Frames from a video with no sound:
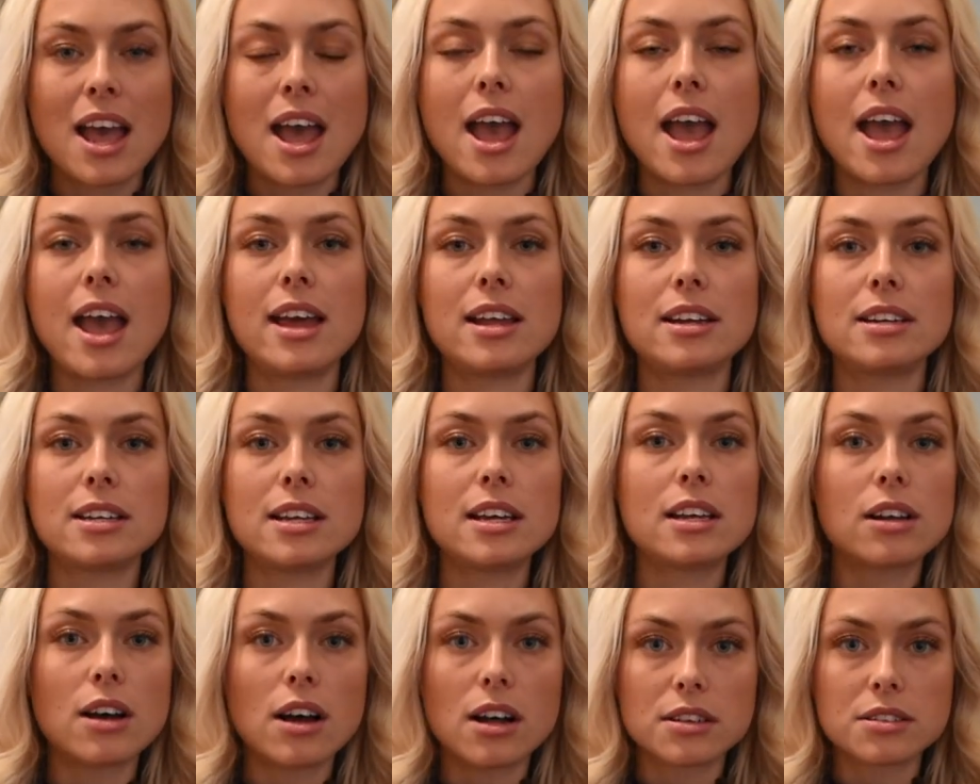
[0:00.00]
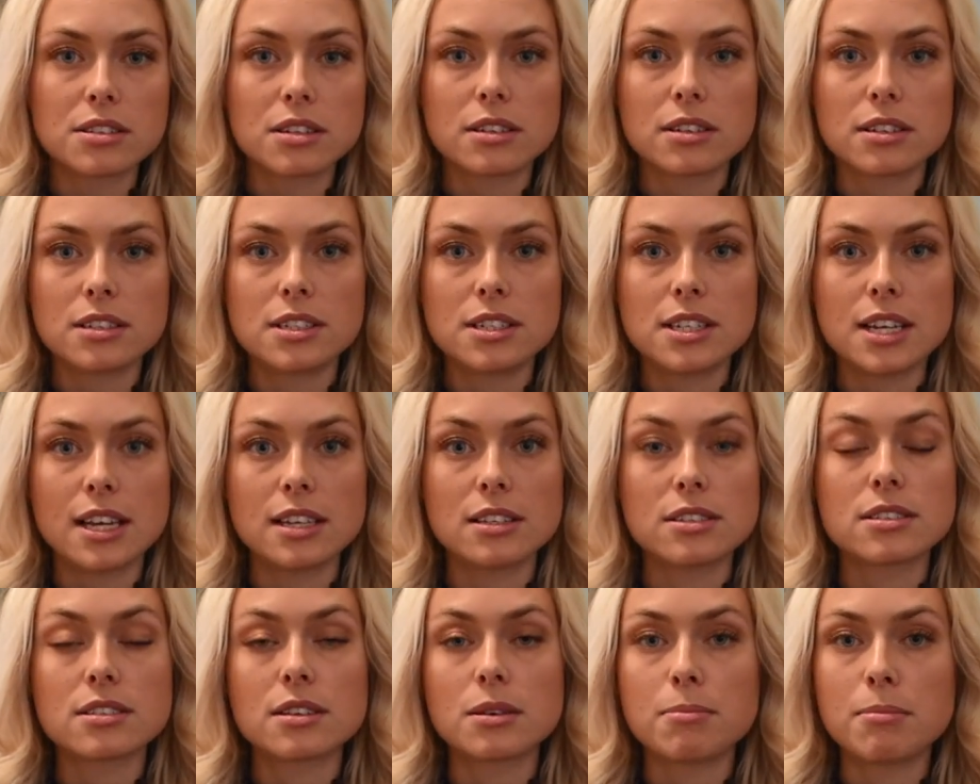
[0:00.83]
and it also
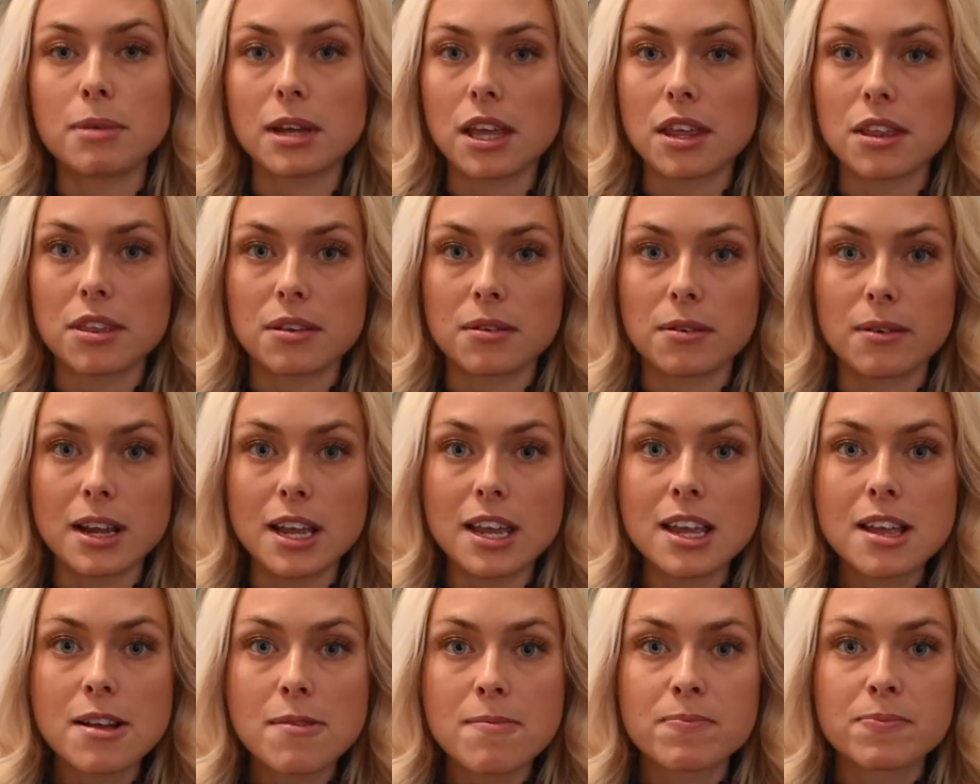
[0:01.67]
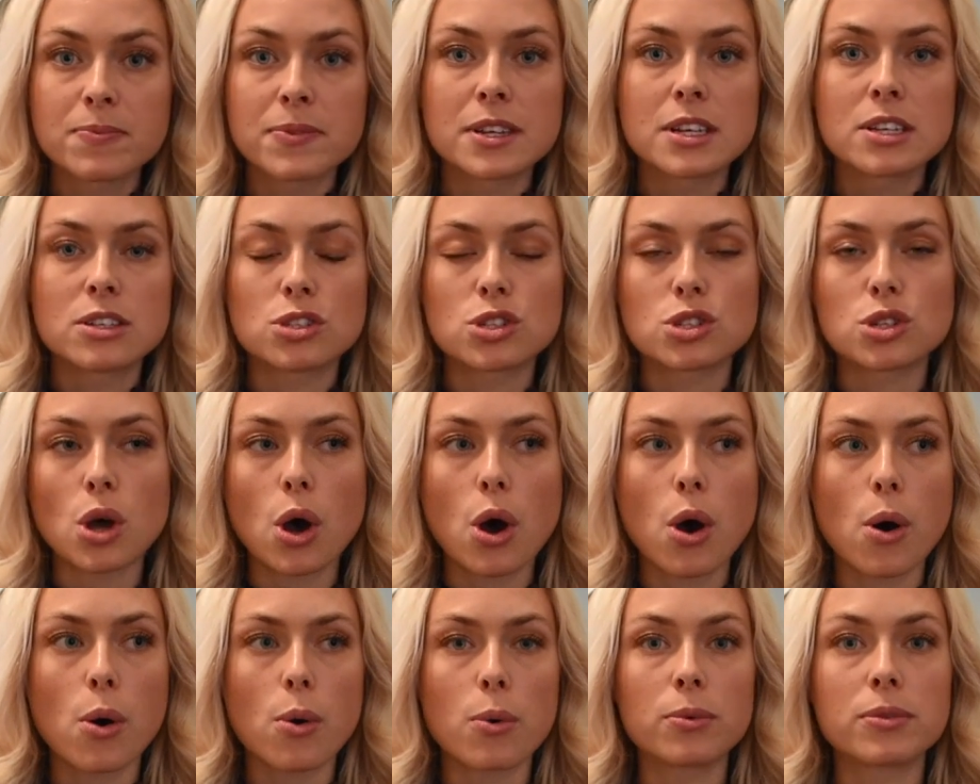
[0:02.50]
contains omega-3,
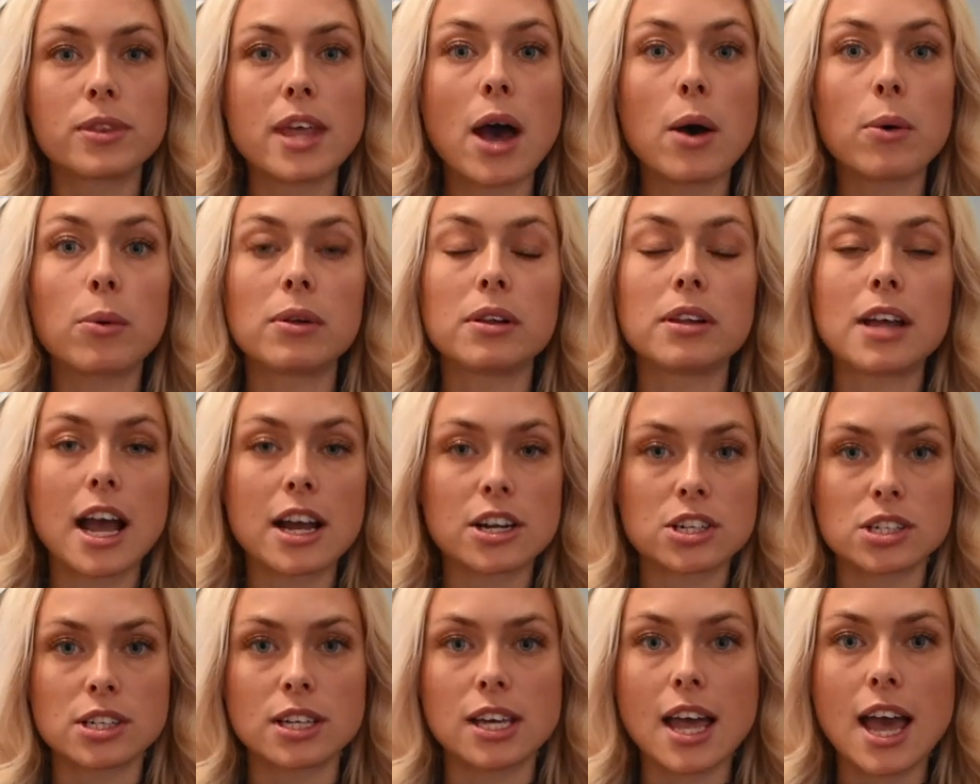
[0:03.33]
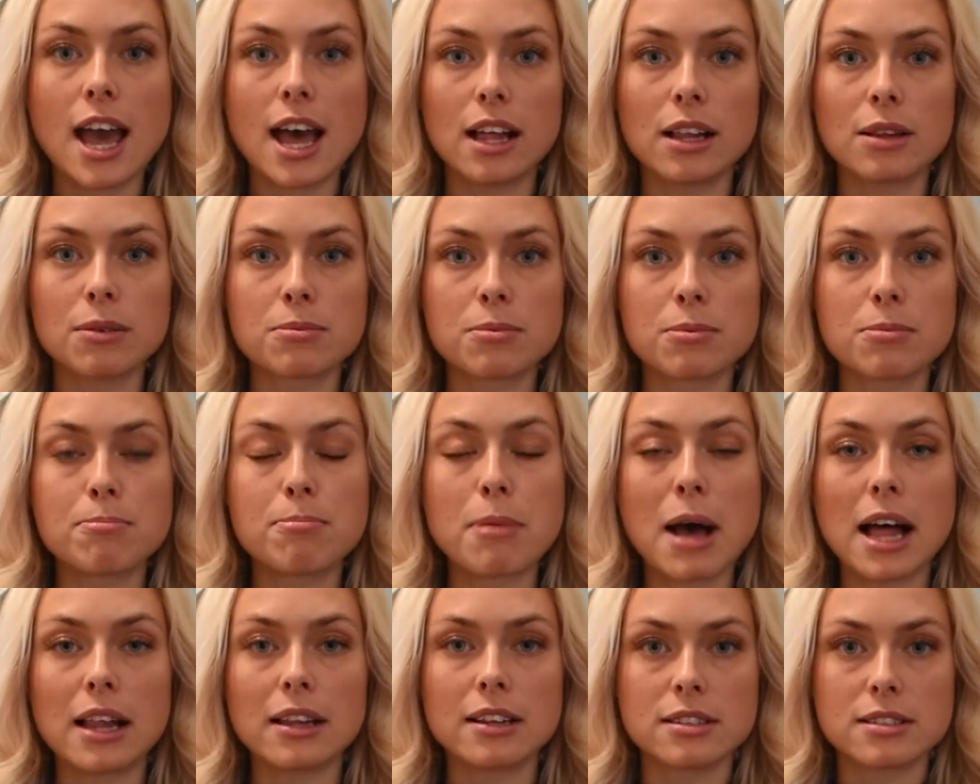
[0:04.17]
so that will actually help
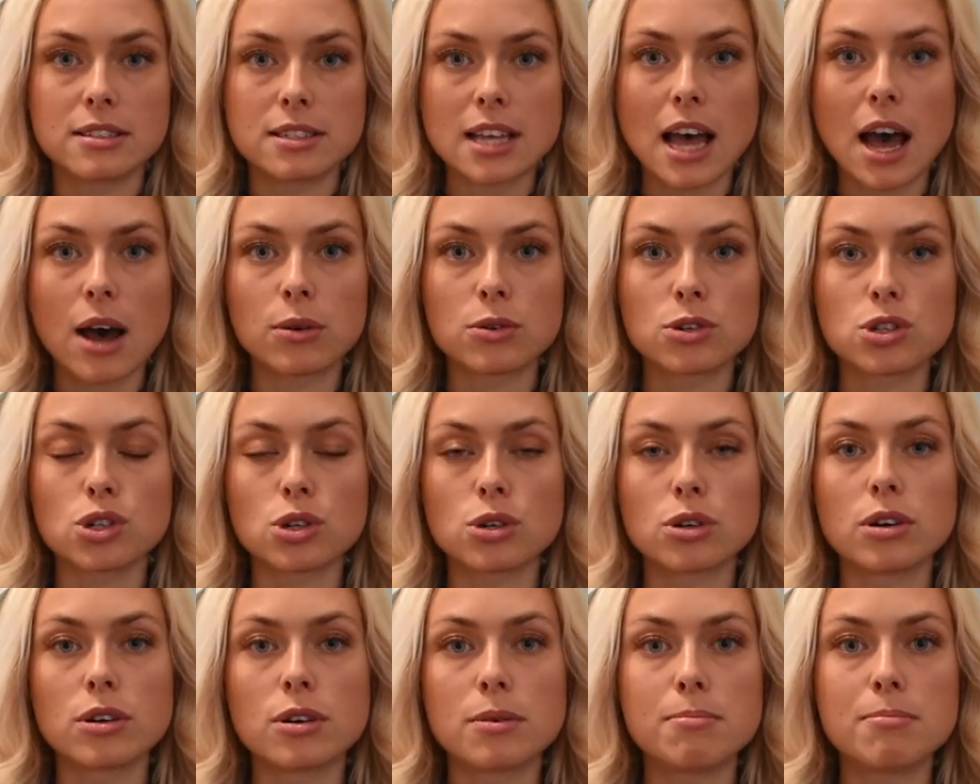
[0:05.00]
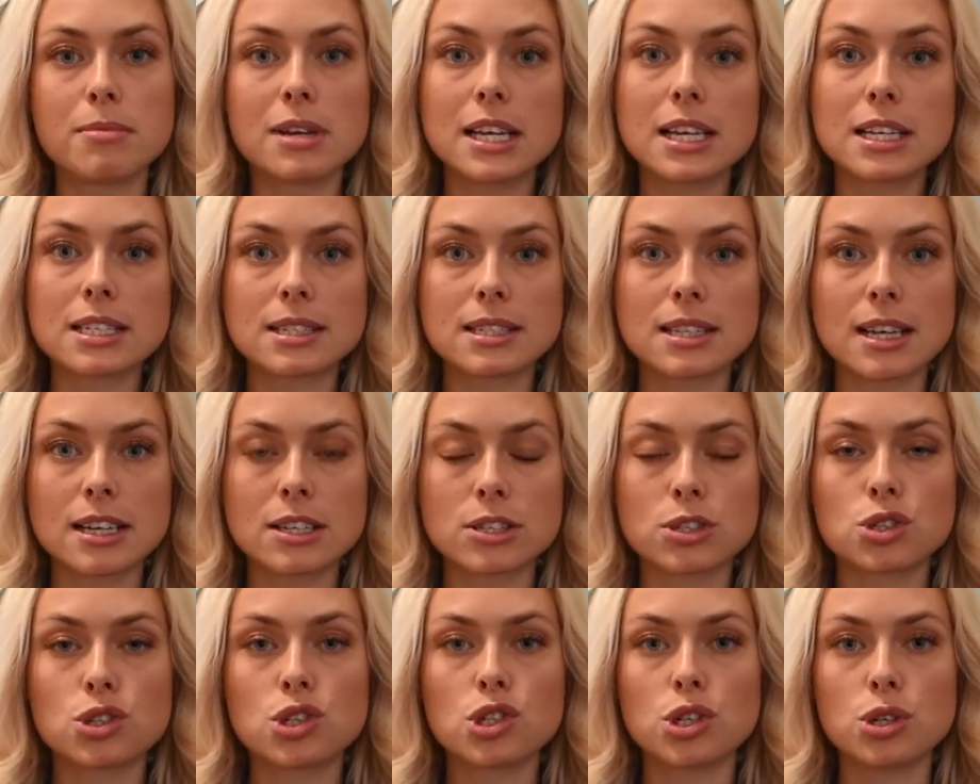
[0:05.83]
balance out your
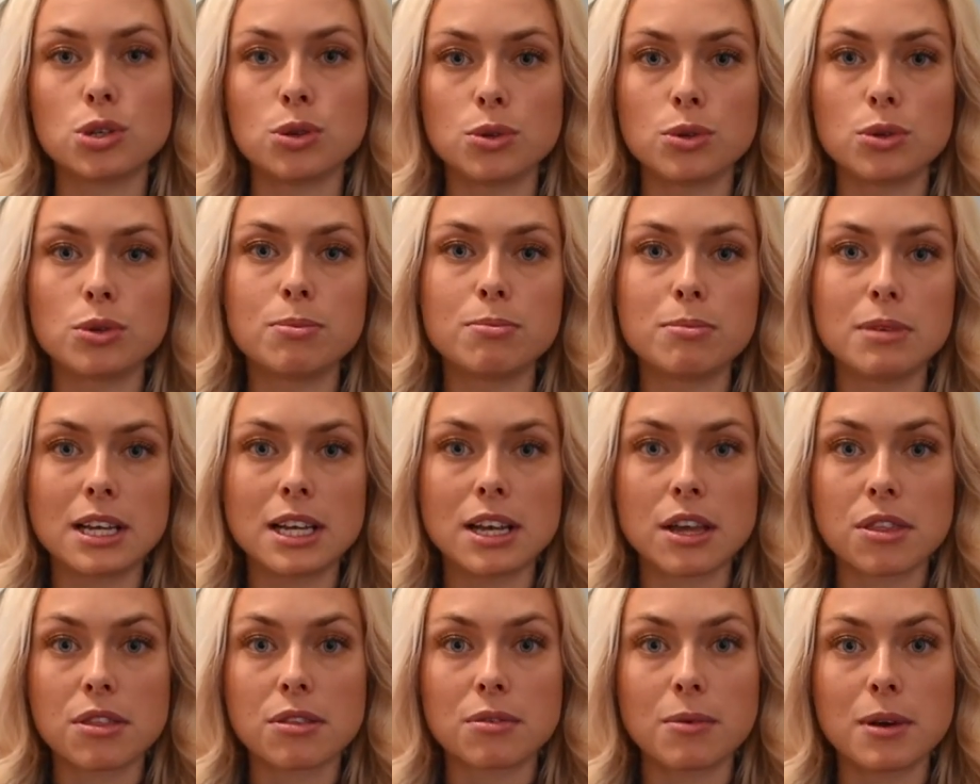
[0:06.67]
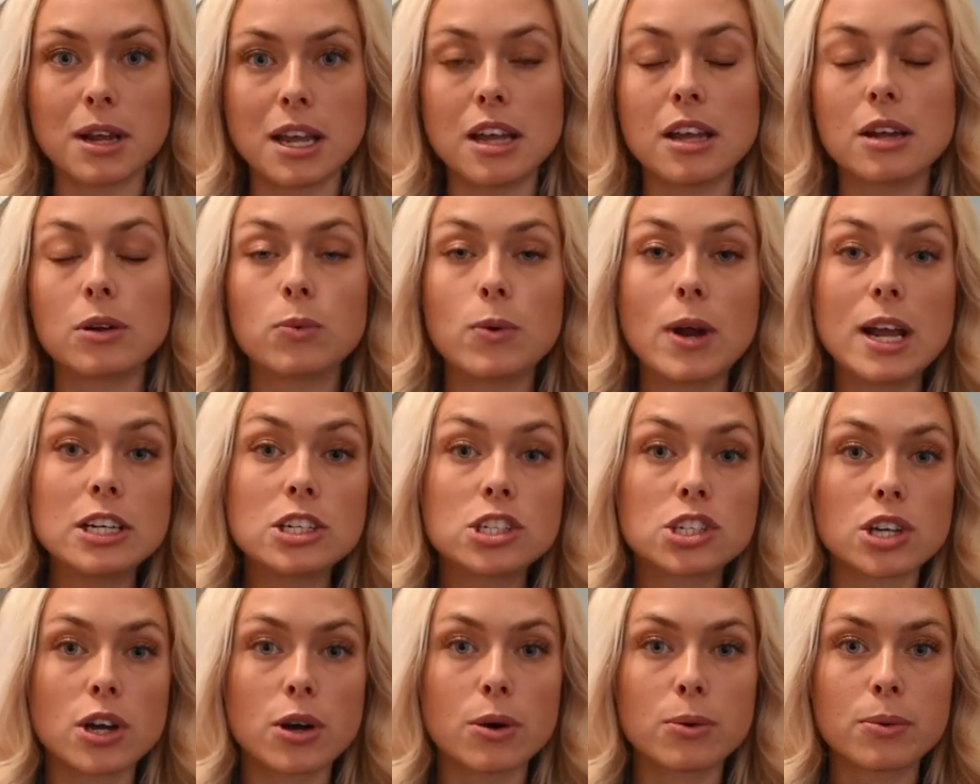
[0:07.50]
omega-6 to omega-3
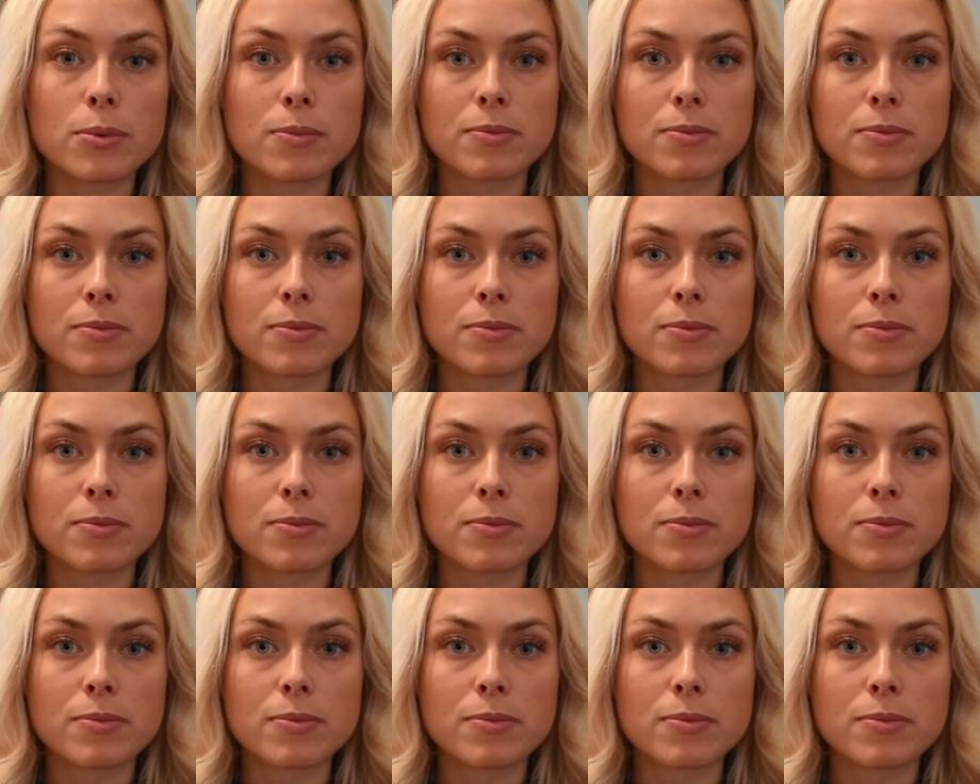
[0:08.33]
ratio.